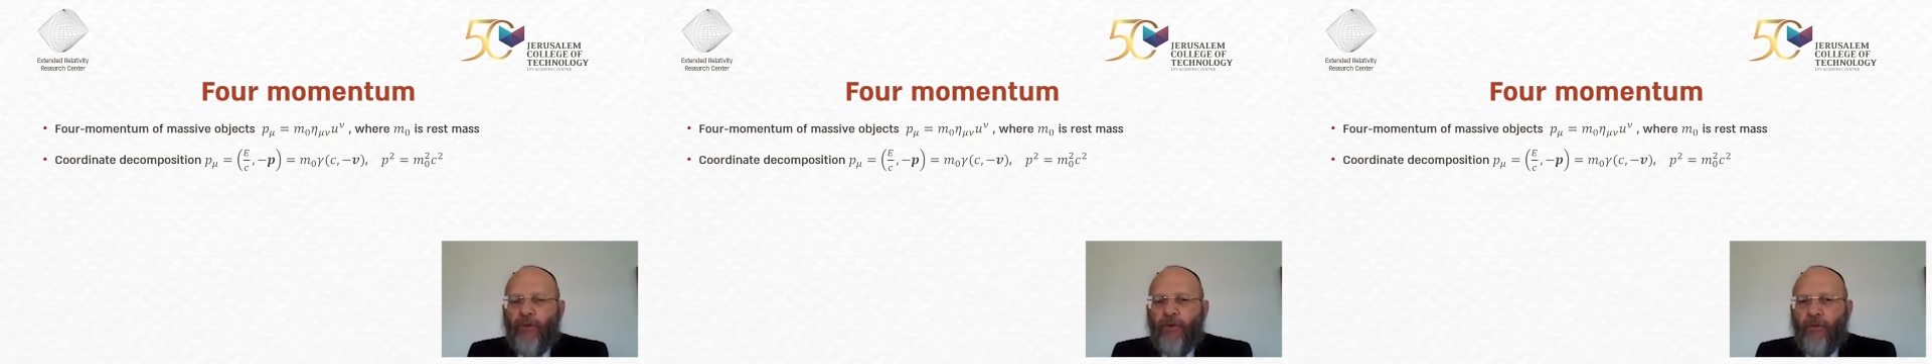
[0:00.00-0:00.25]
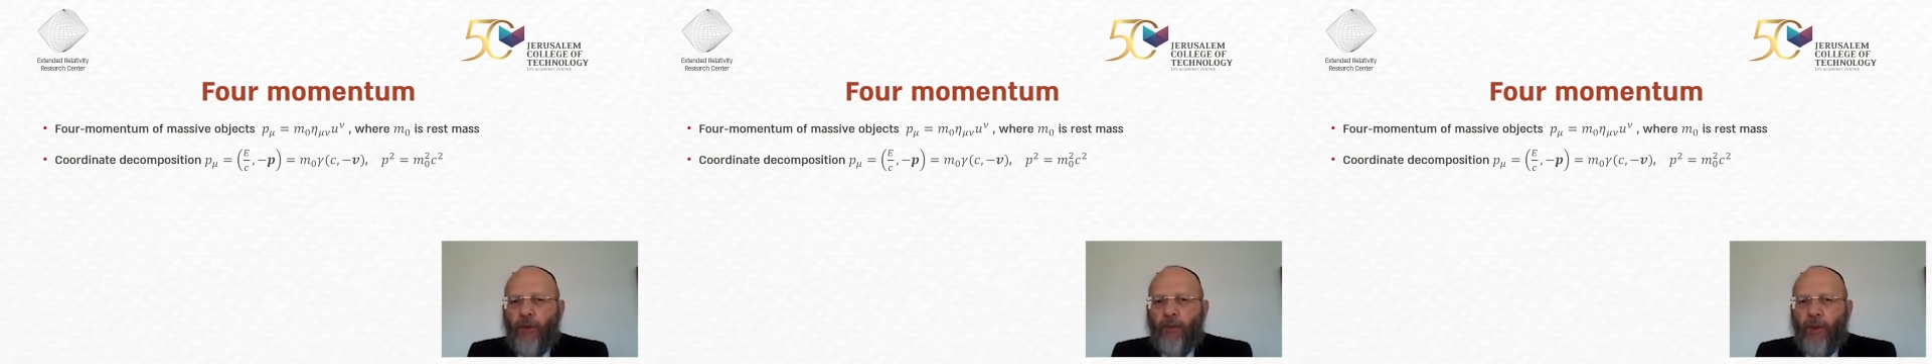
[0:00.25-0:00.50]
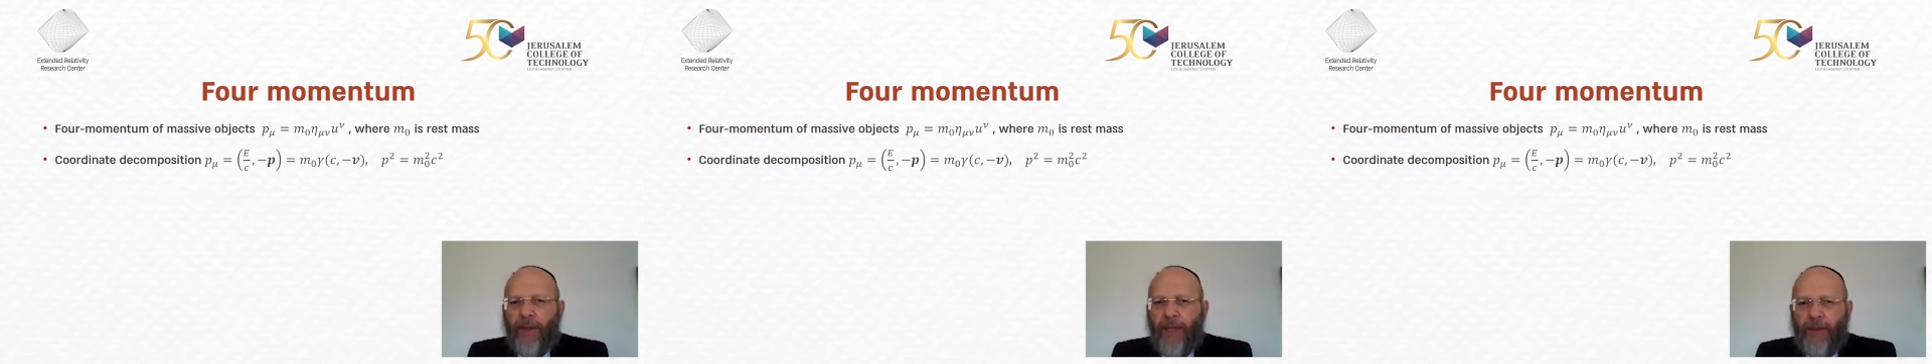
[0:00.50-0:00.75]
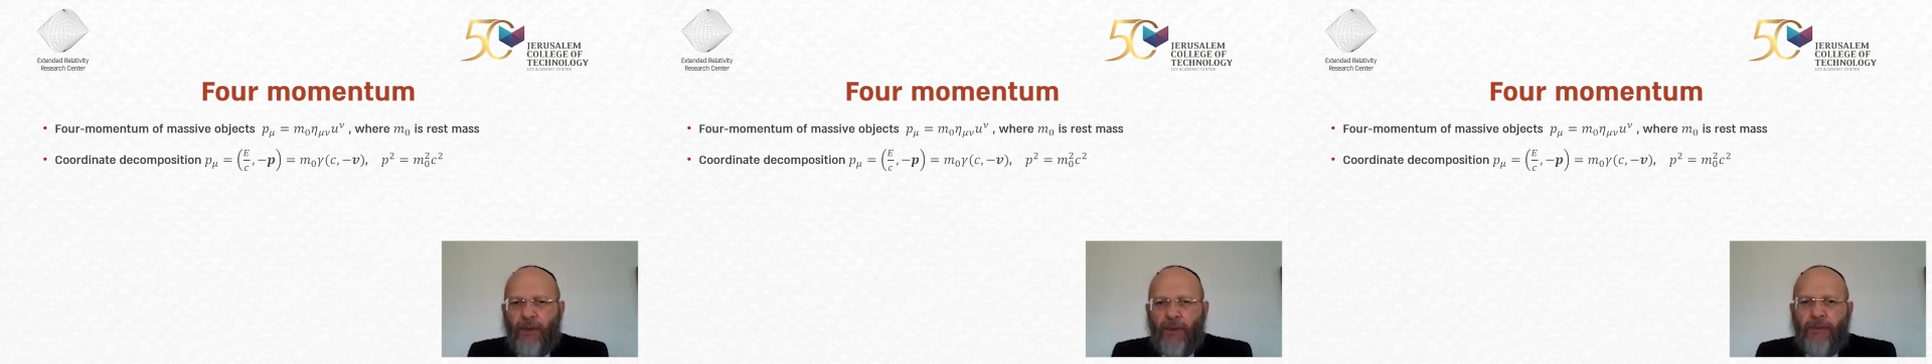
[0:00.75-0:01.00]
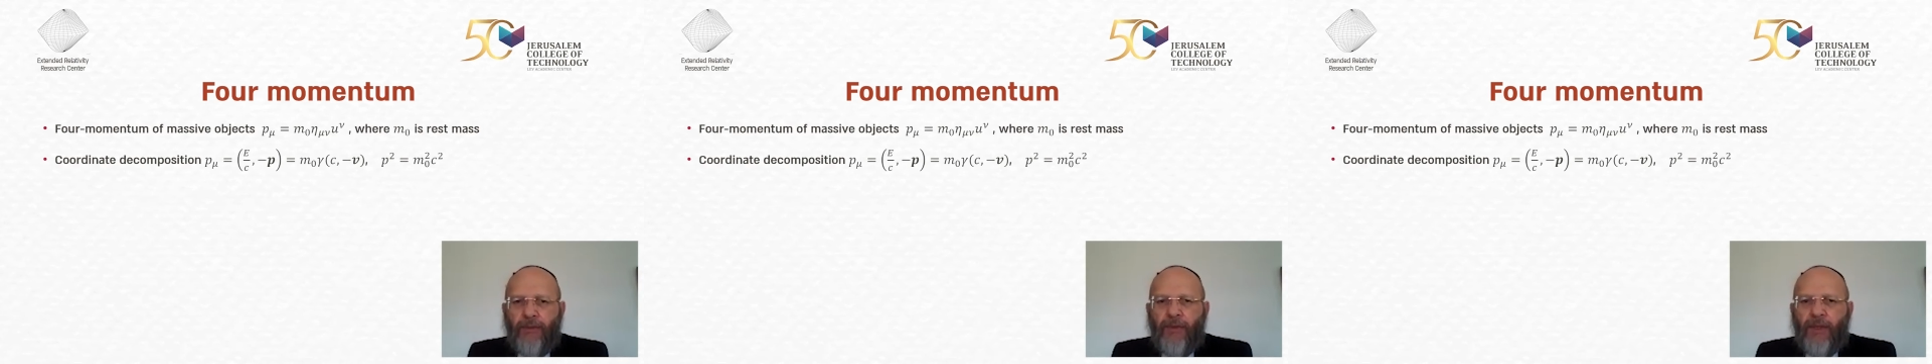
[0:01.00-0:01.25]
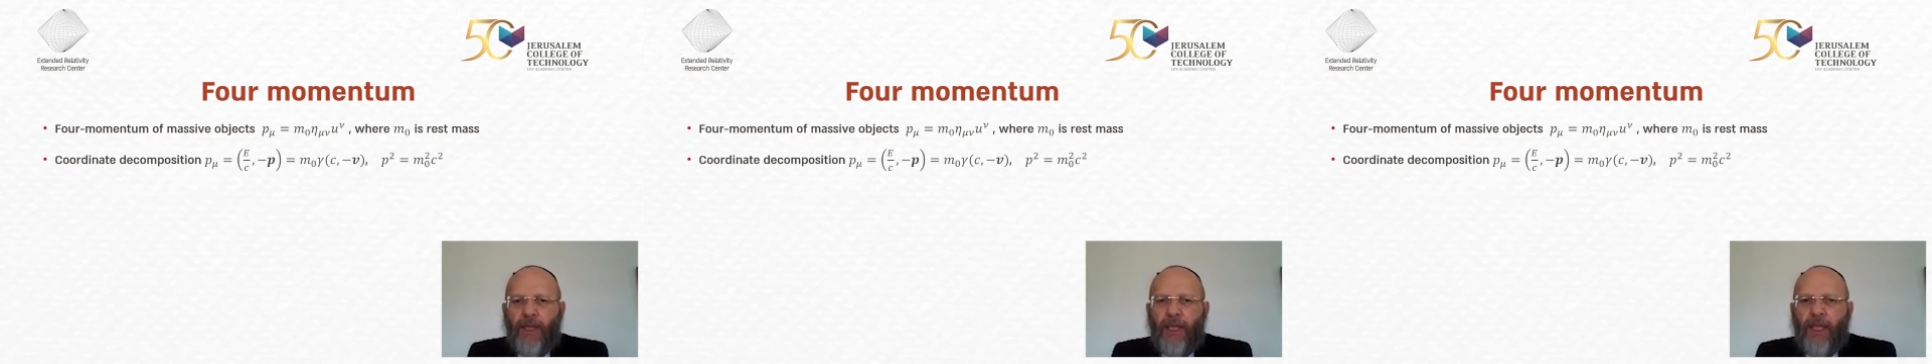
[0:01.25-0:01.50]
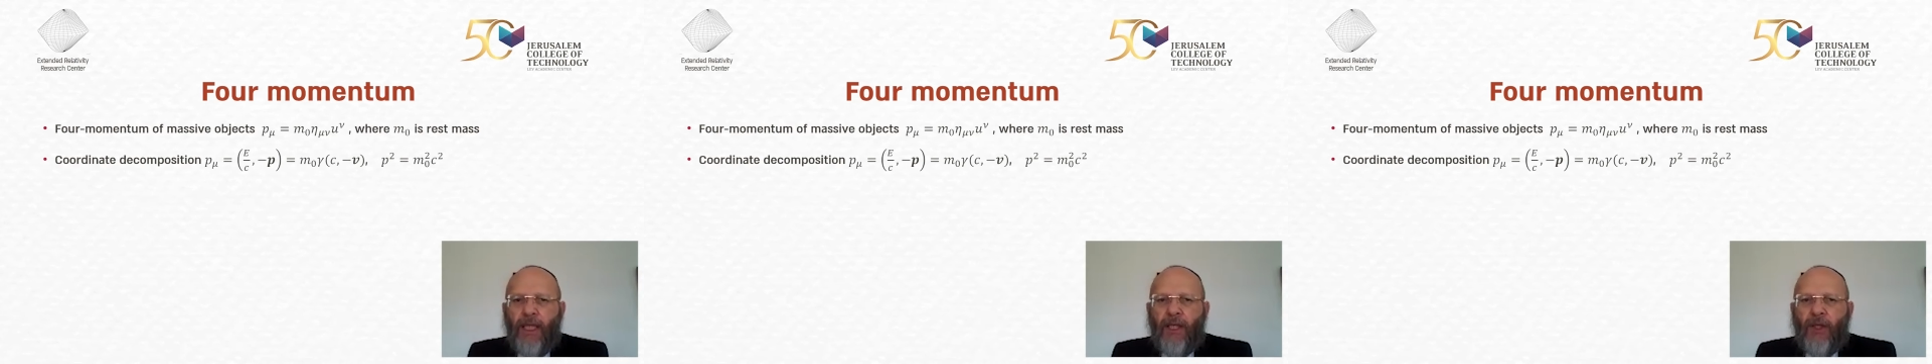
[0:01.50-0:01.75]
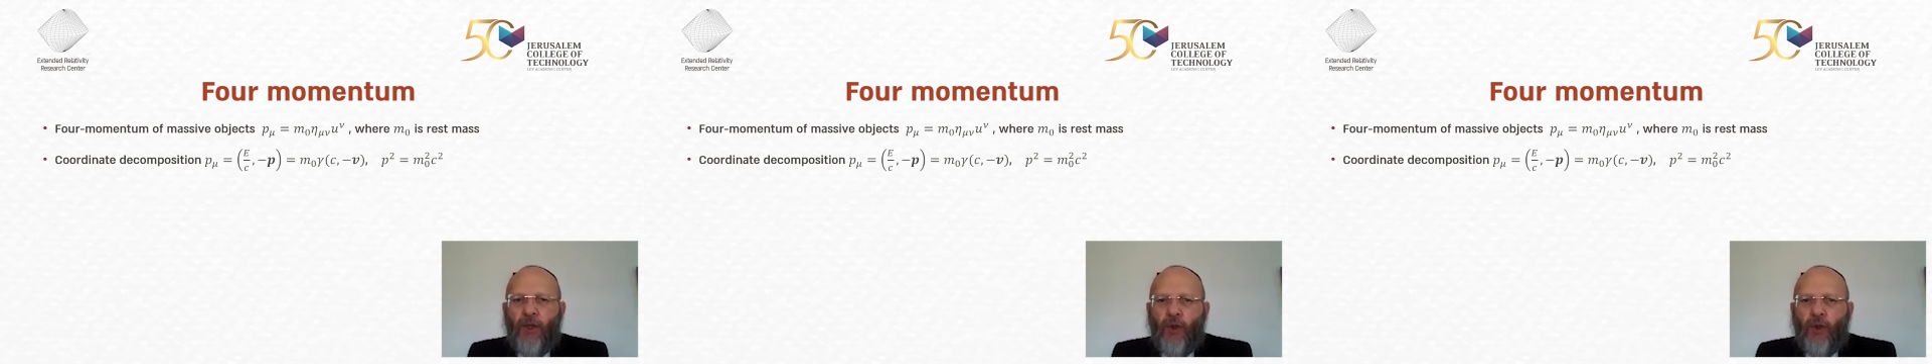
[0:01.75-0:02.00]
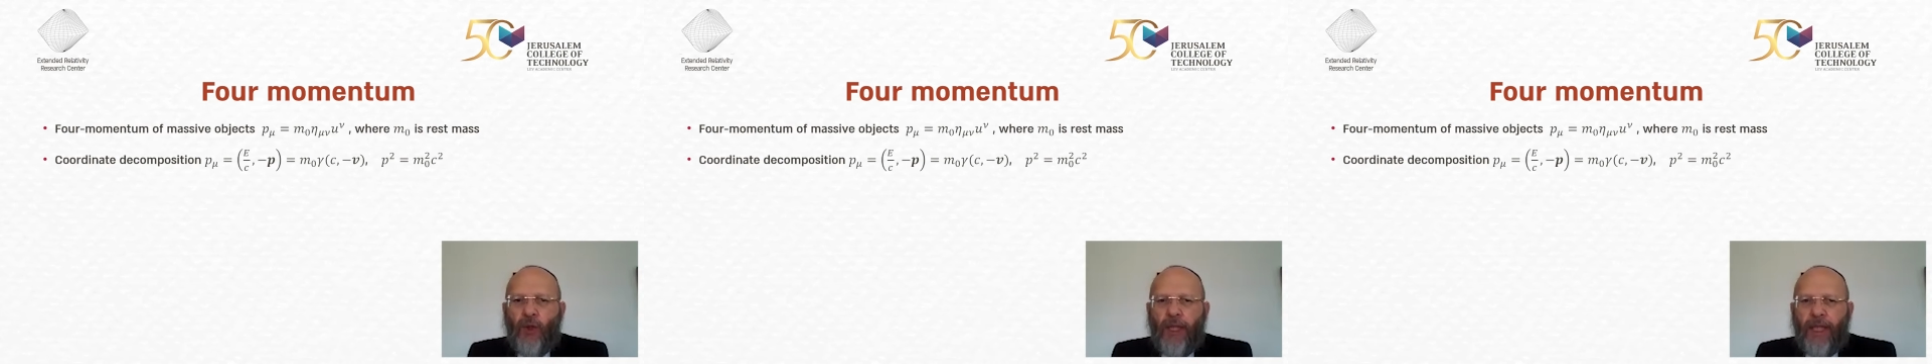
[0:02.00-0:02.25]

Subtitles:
for momentum, you